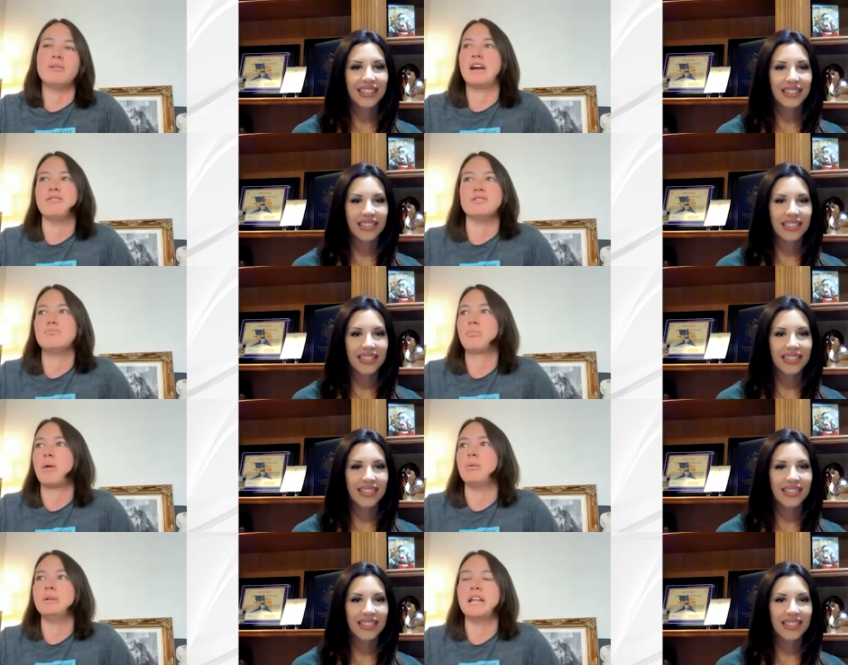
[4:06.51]
Speaker 1: when I was
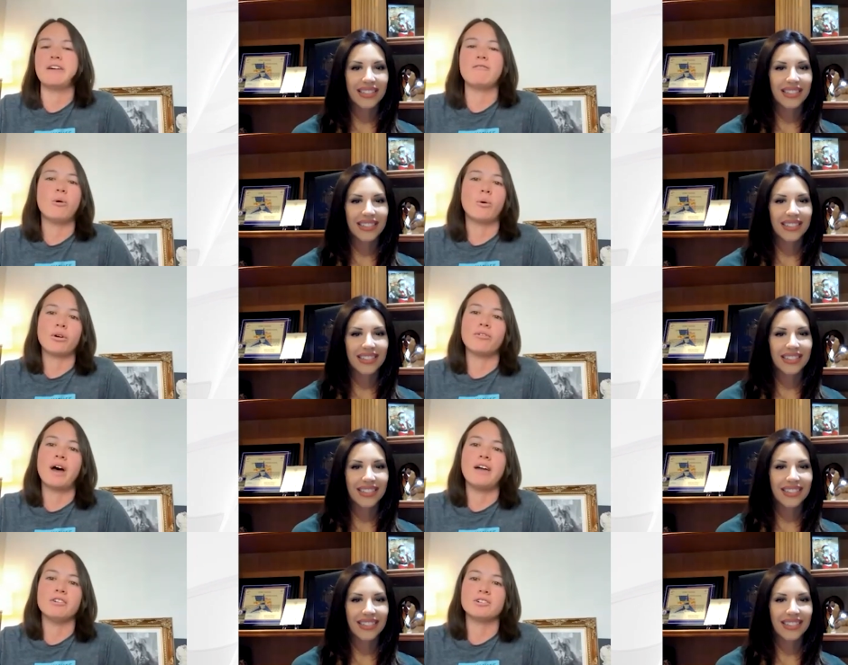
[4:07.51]
probably like four or
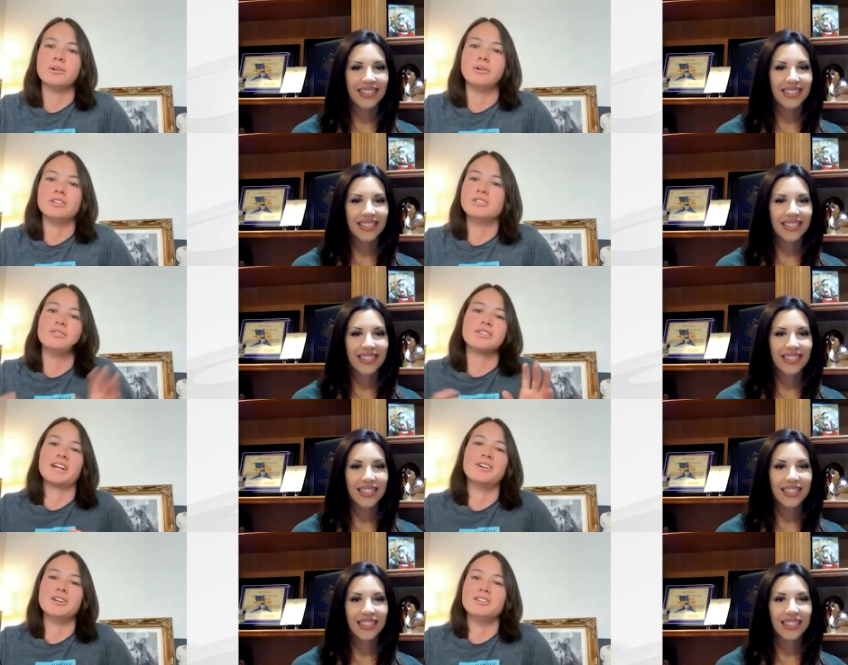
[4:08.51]
five years old, as soon as
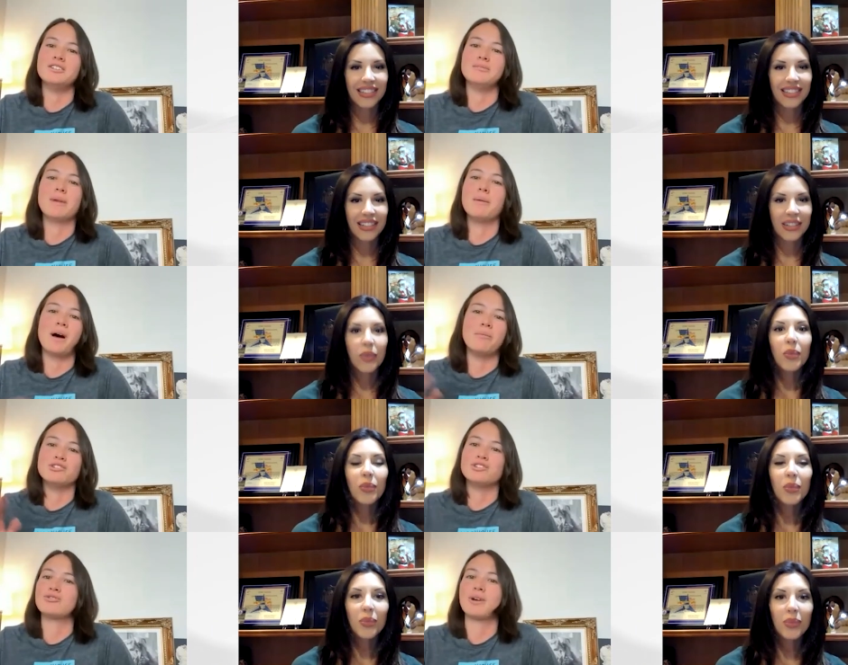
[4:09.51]
I could. She, my mom
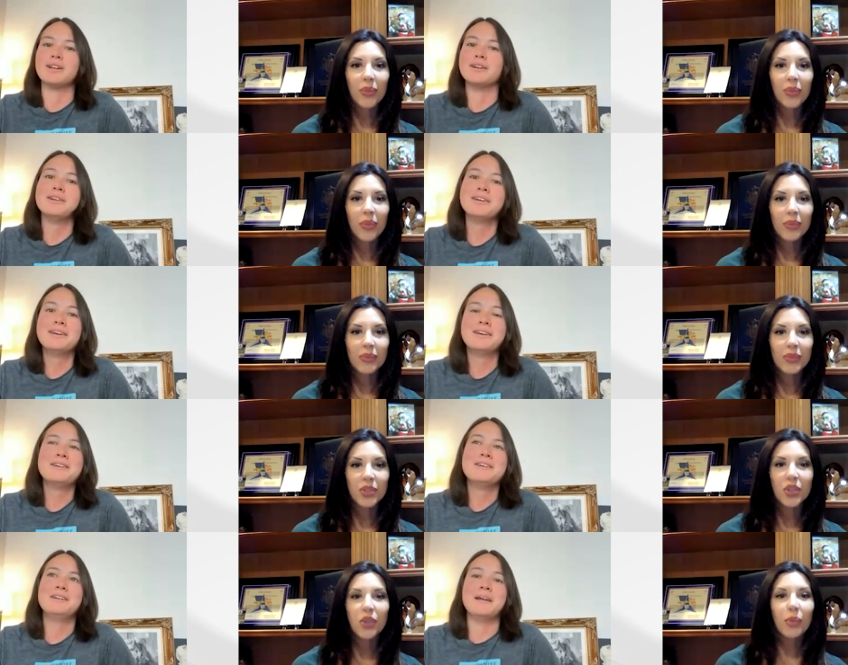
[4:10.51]
was just trying to
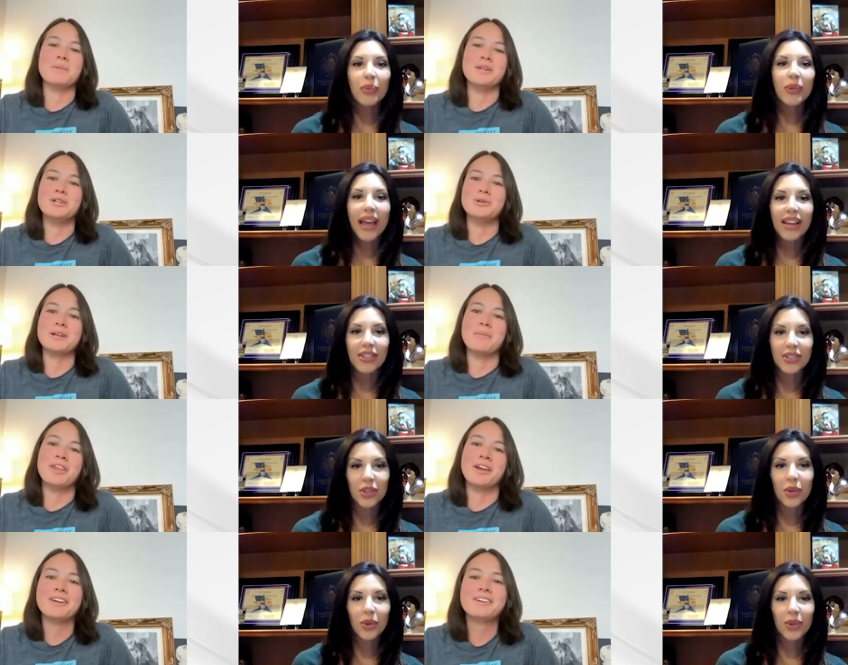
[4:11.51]
so you were, do
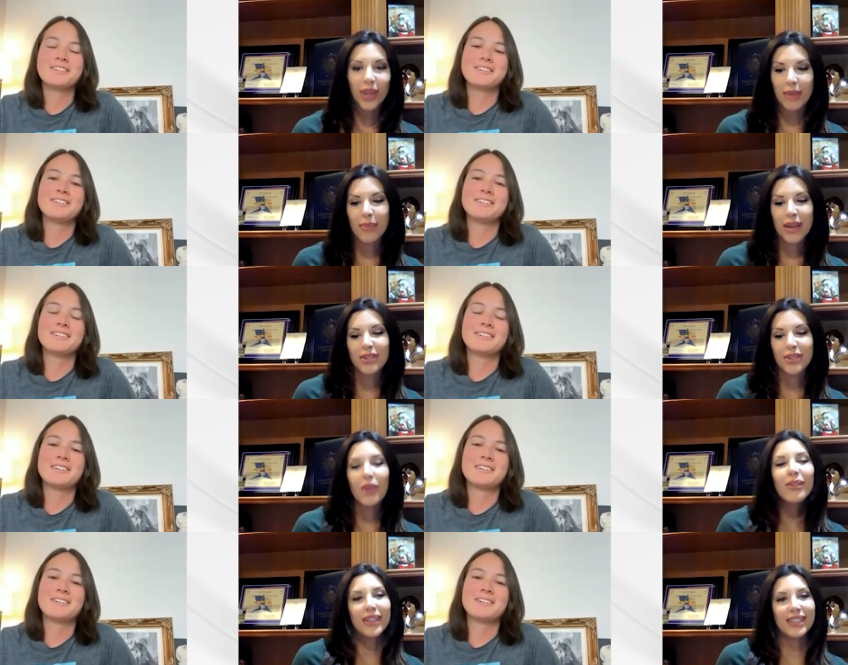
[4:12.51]
something. You
Speaker 2: were like
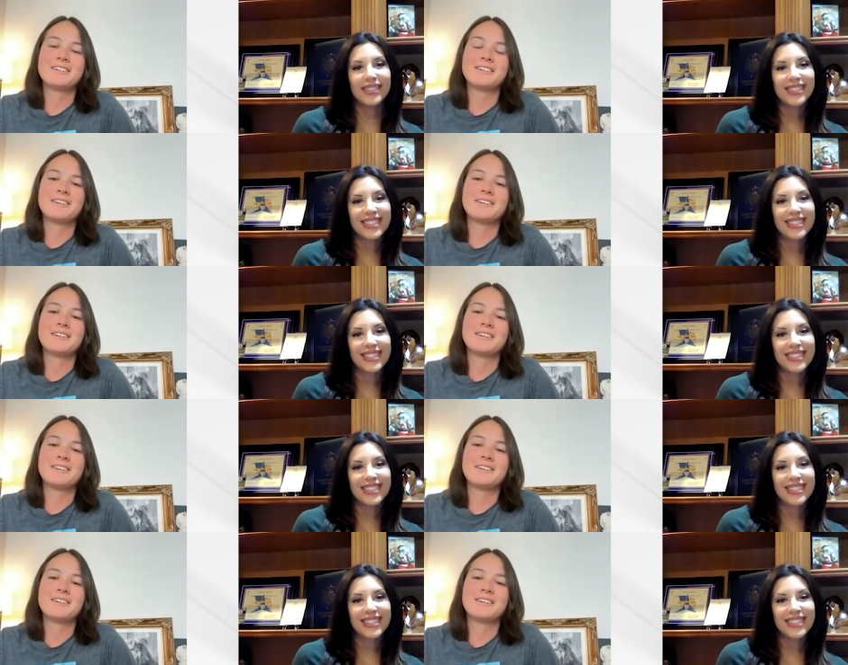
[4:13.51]
Beethoven